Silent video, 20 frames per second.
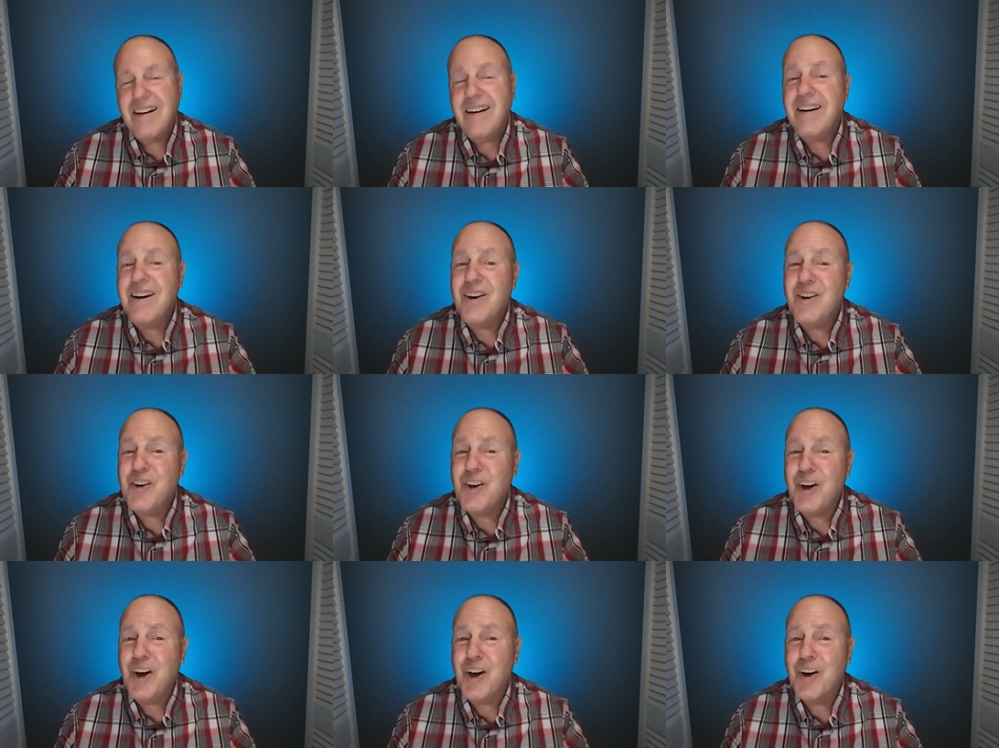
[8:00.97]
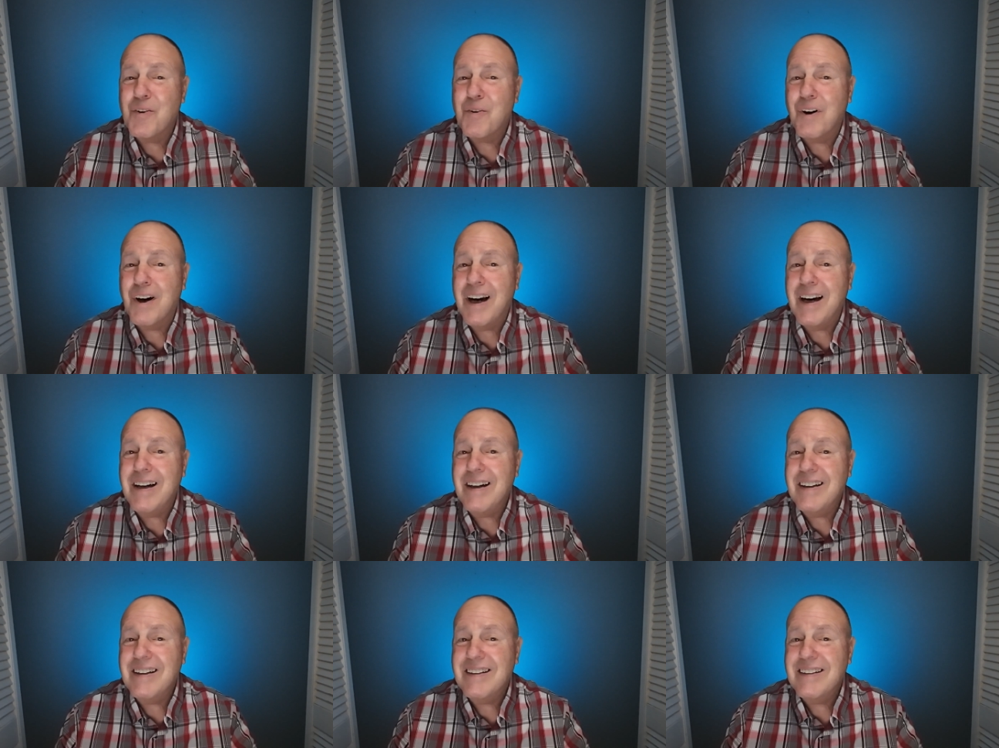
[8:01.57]
Did you guess
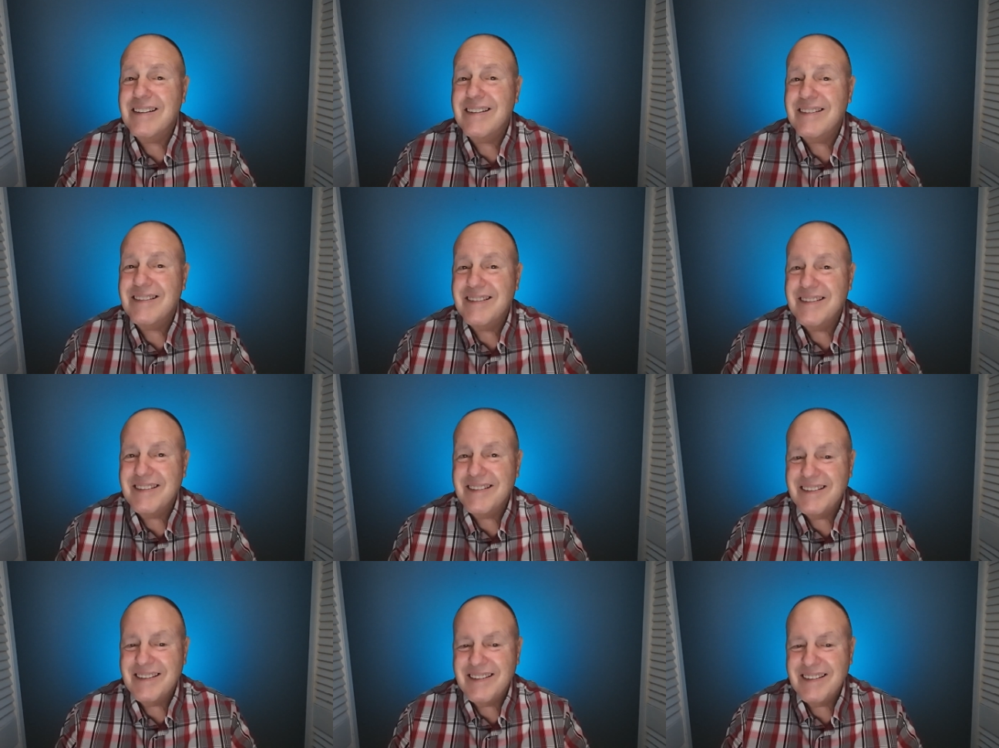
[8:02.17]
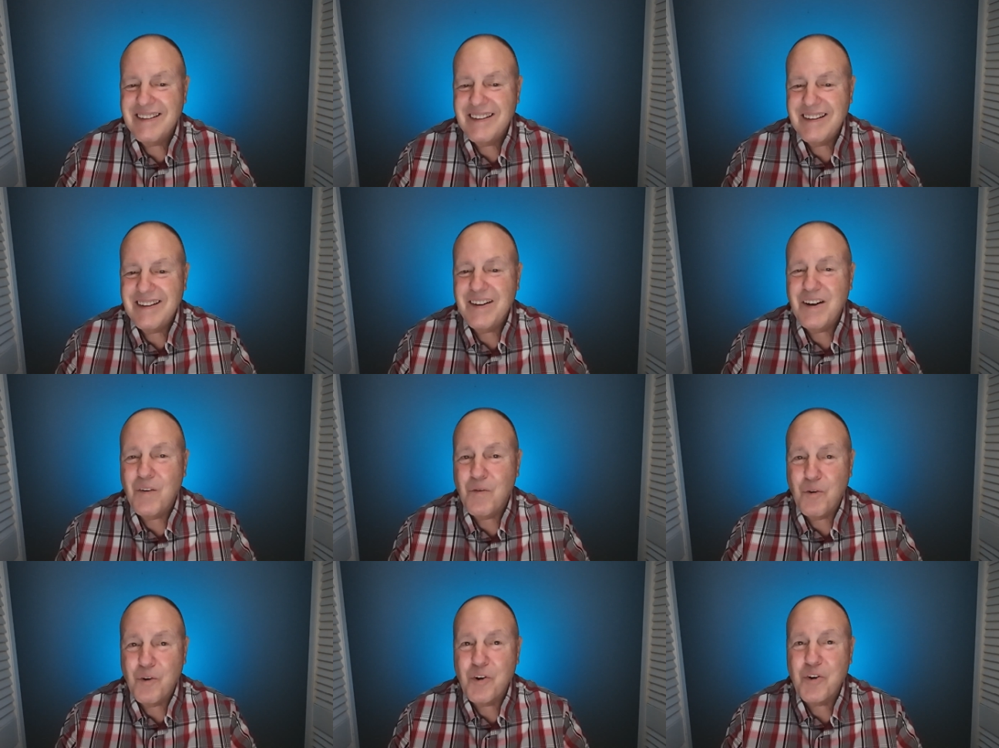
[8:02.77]
right?
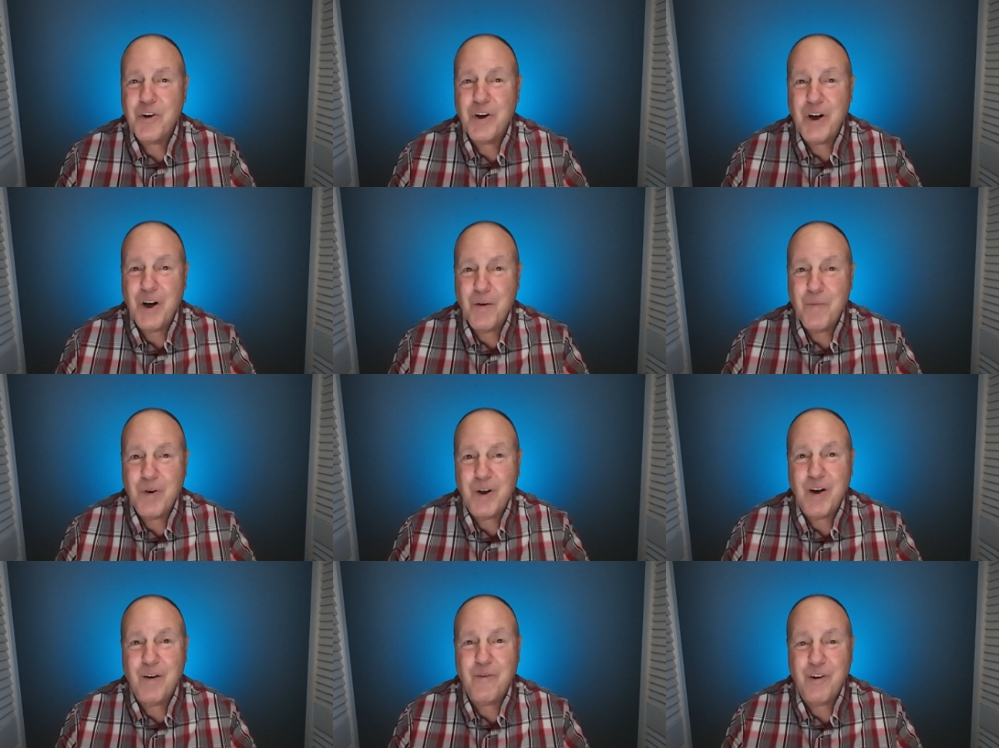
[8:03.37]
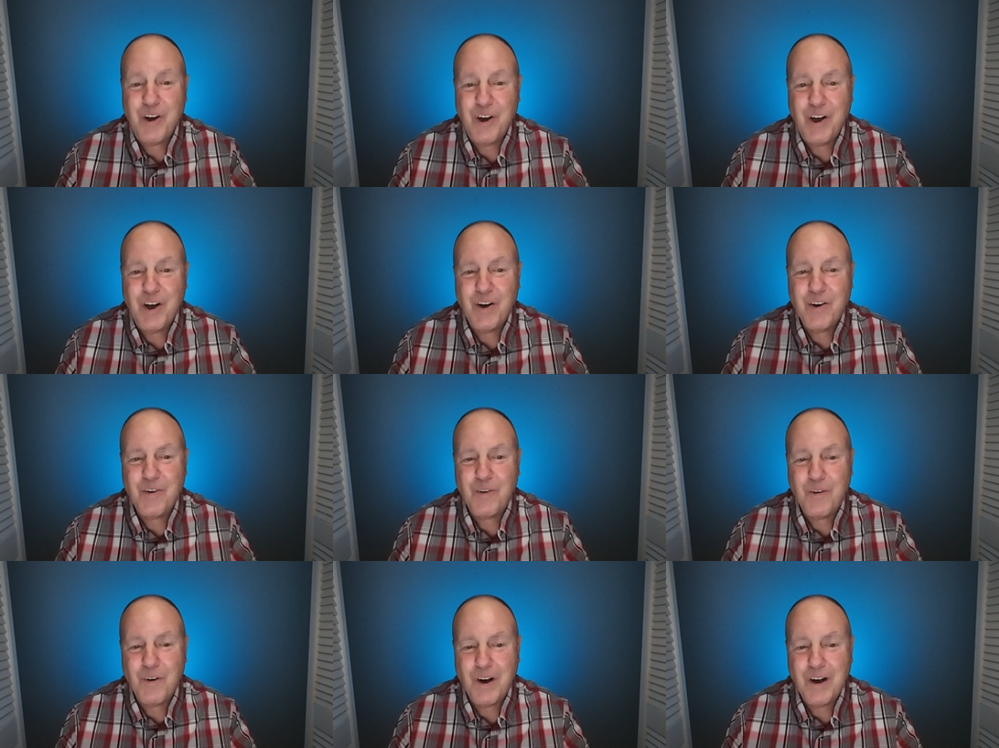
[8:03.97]
I want to see how many of you
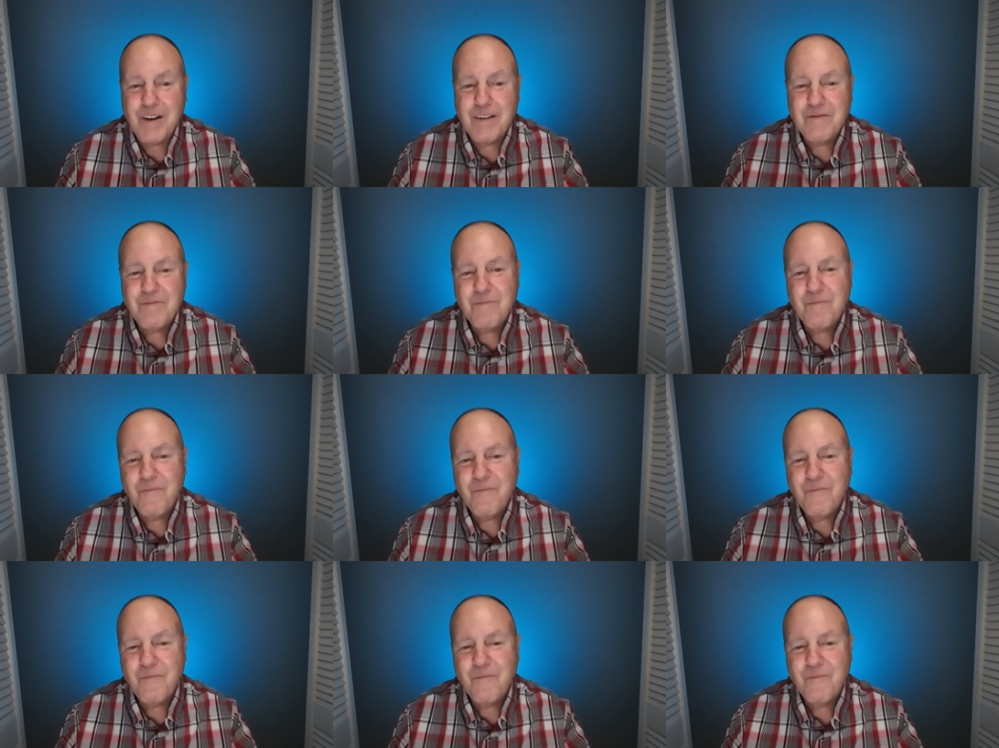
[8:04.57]
guessed right.